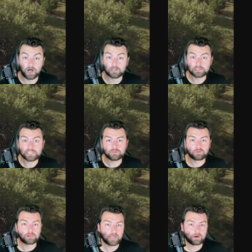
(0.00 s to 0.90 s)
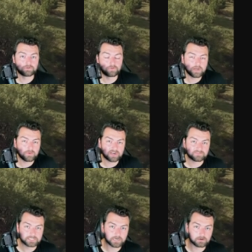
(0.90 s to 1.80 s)
A lethal cloud of
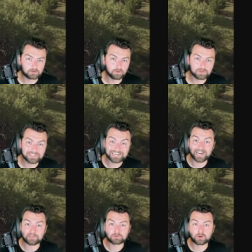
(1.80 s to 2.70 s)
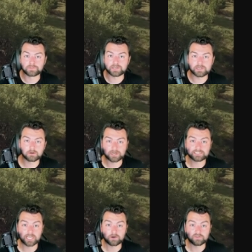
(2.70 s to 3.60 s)
radioactive material would then gather over the nearby
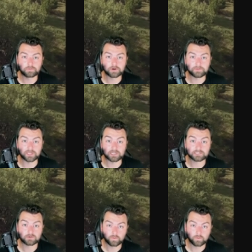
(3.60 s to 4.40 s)
town of Pripyat,